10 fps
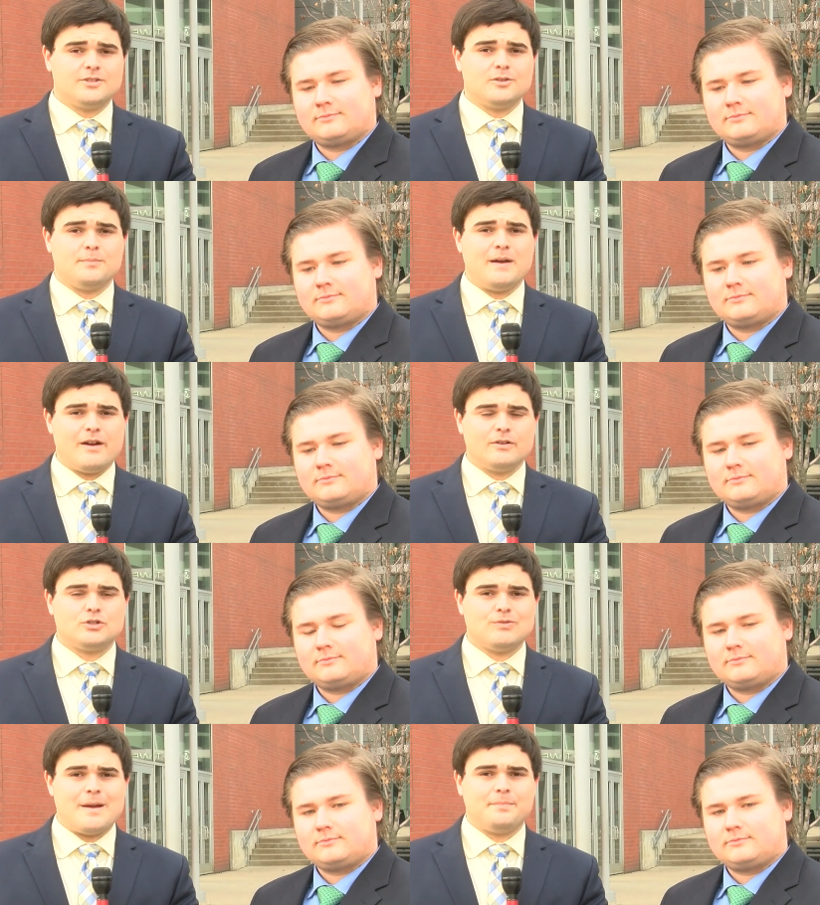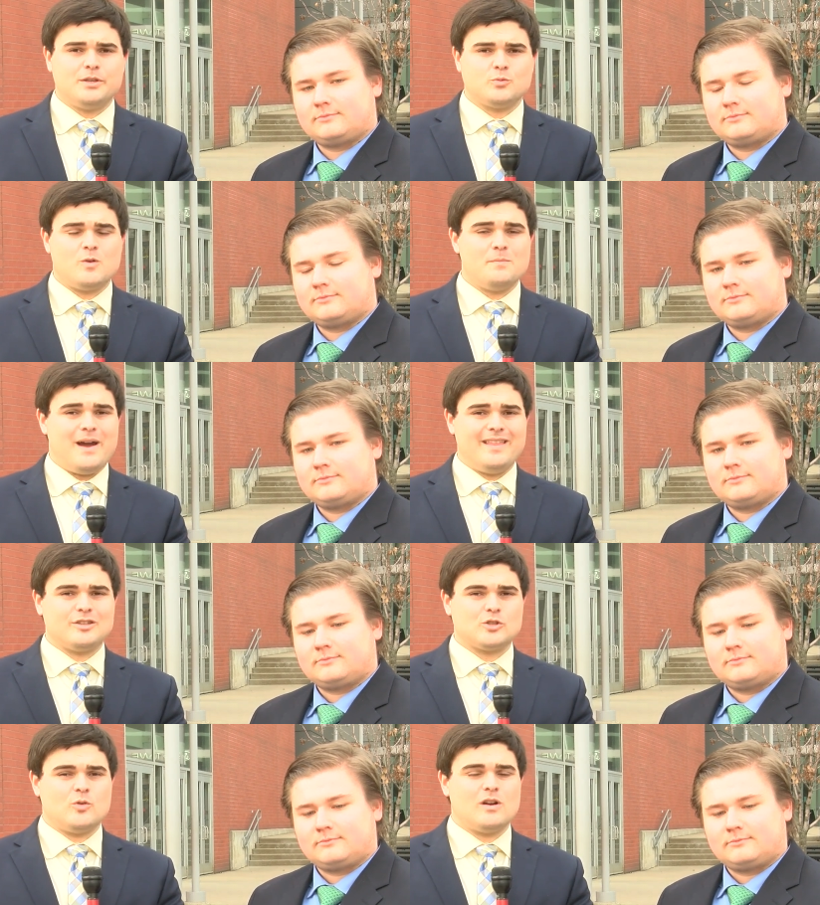Speaker 1: right, so the Pirates dropped this one by
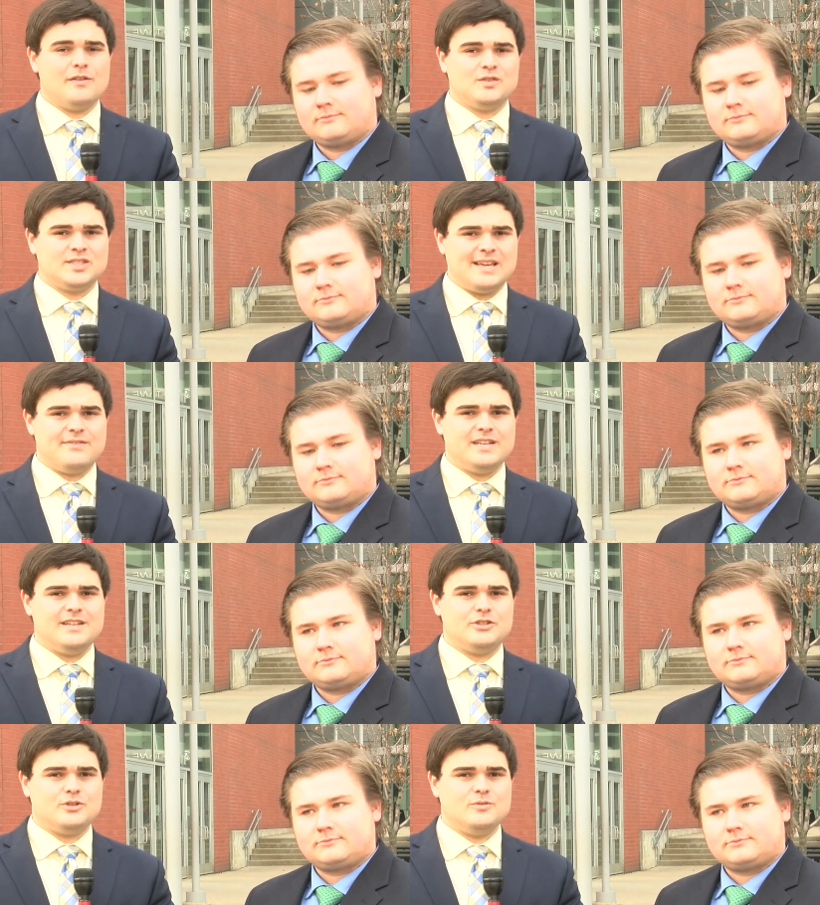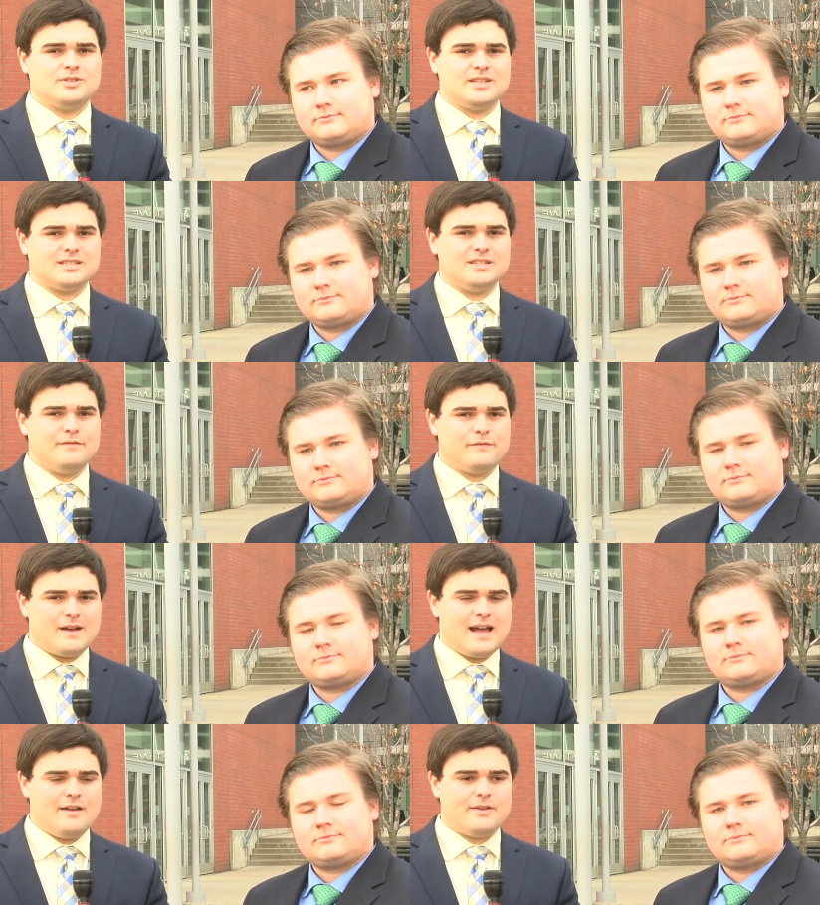the score of seventy to
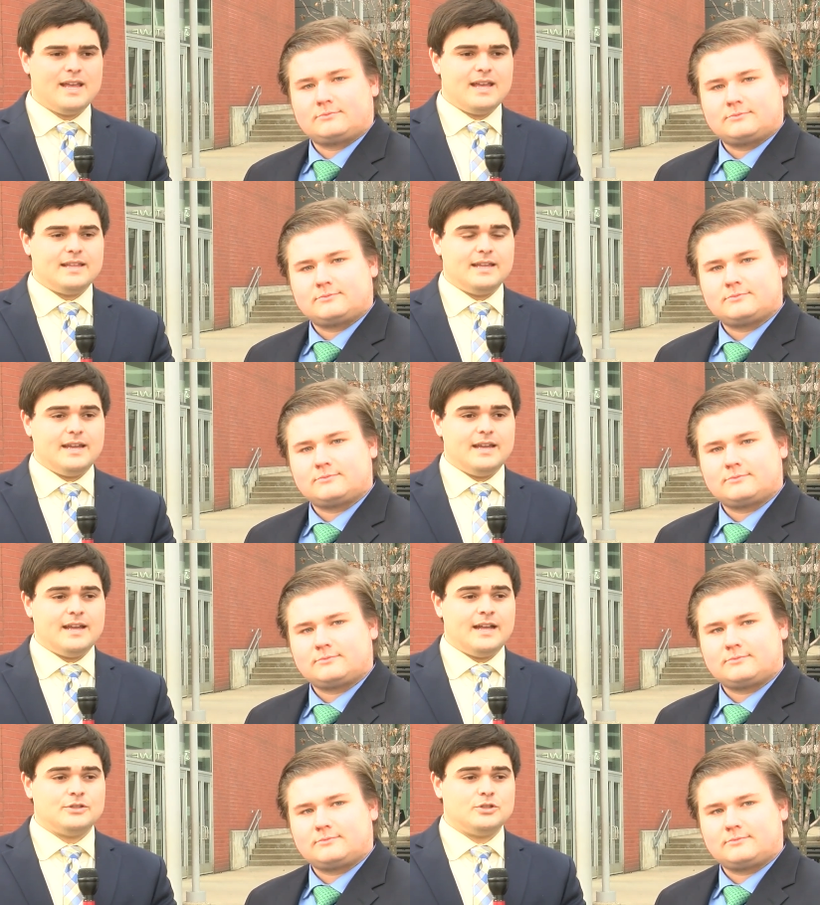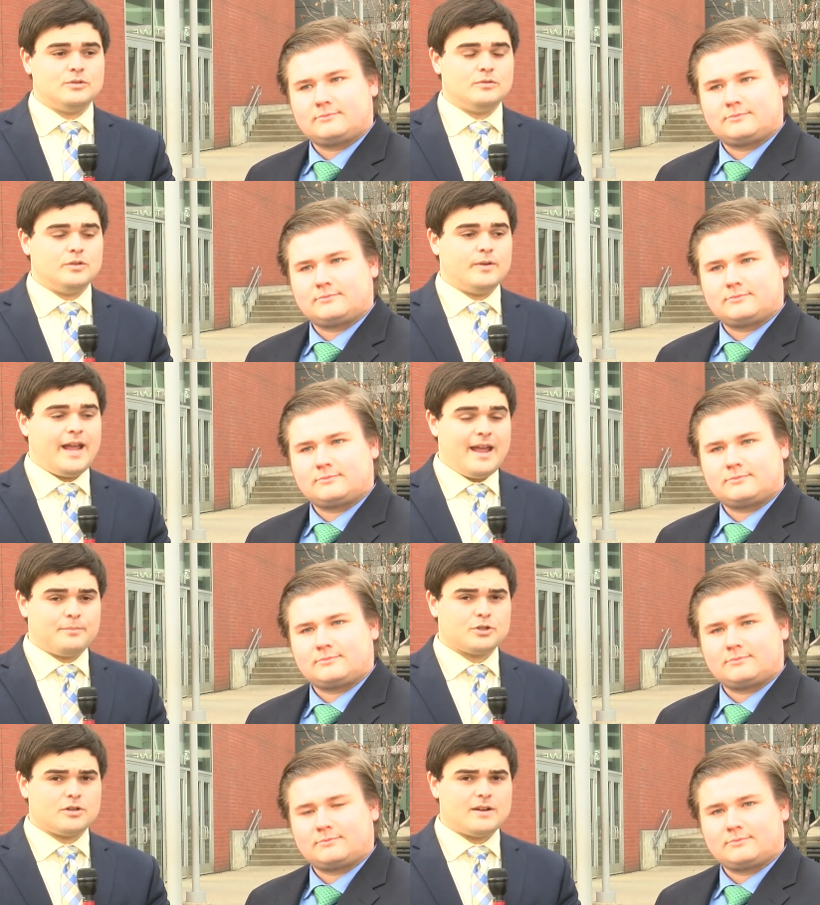sixty-five. They head to New
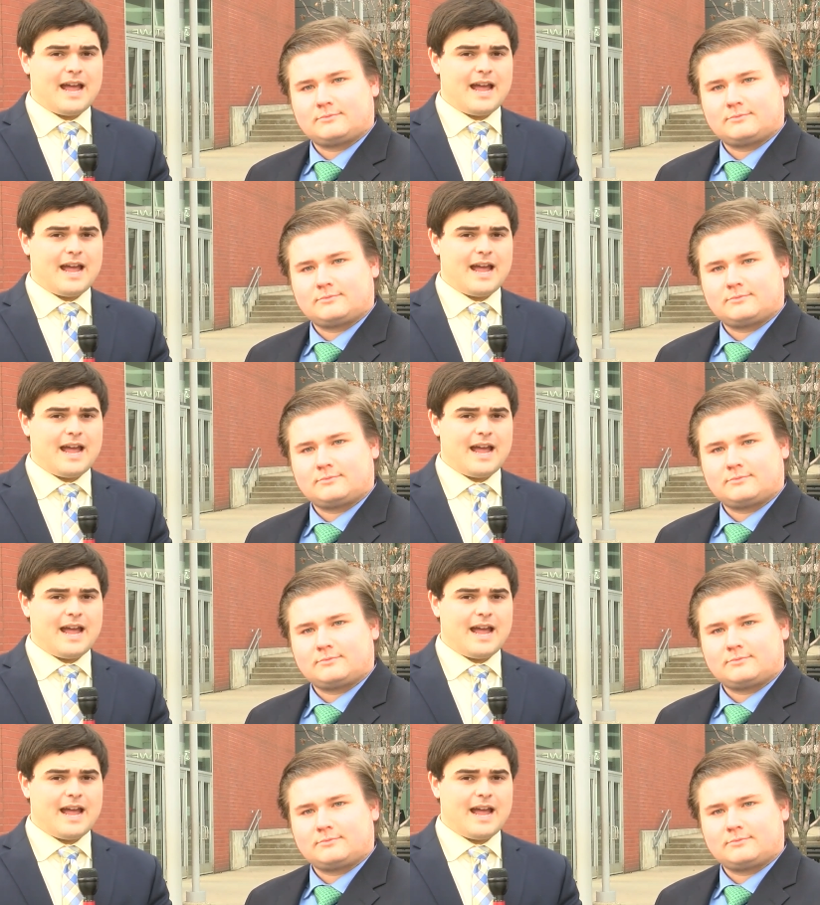Hampshire